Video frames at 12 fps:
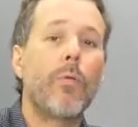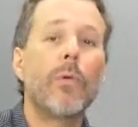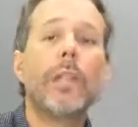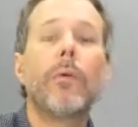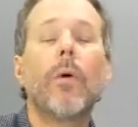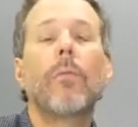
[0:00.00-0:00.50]

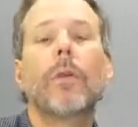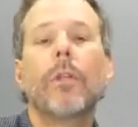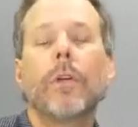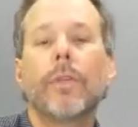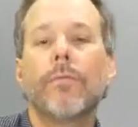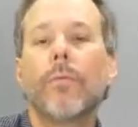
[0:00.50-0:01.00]
Really what we're
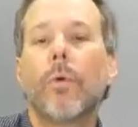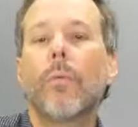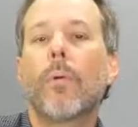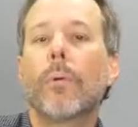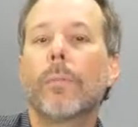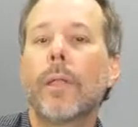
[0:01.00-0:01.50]
looking for
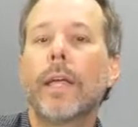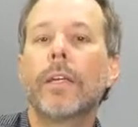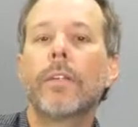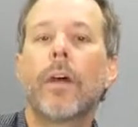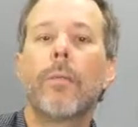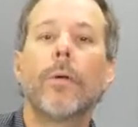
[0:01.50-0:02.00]
when we're playing
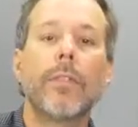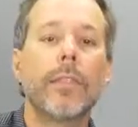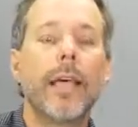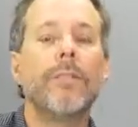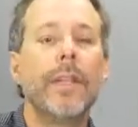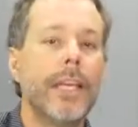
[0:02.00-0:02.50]
guitar, both
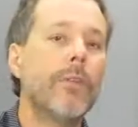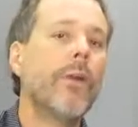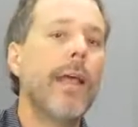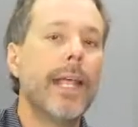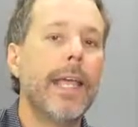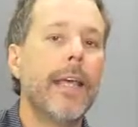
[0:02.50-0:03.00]
left and
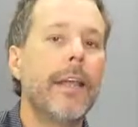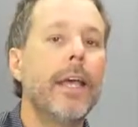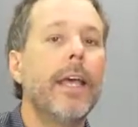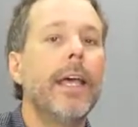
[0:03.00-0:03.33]
right hand,